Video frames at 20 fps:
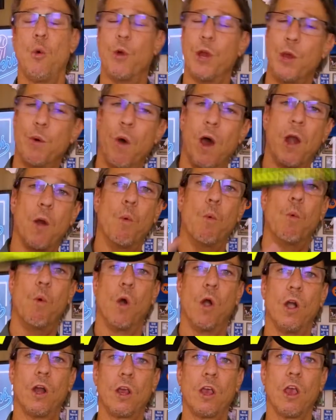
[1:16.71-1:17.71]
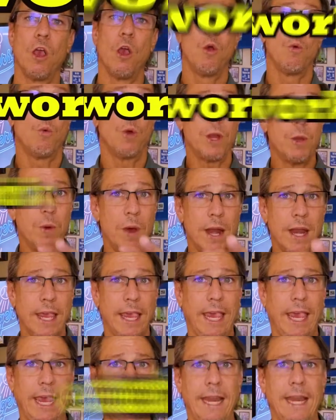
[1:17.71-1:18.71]
where you want to work, where you
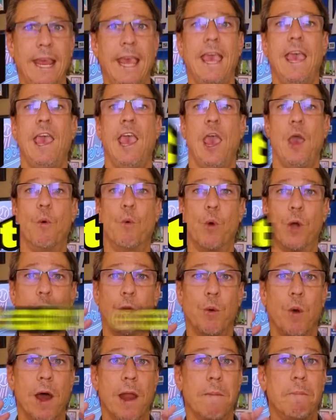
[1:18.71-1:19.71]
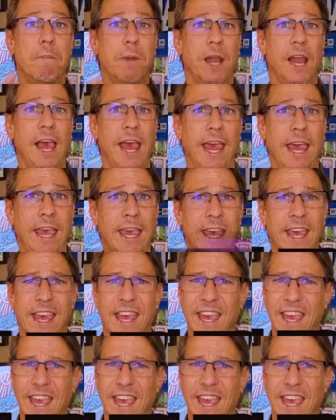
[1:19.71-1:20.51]
want to eat, and where you want to play,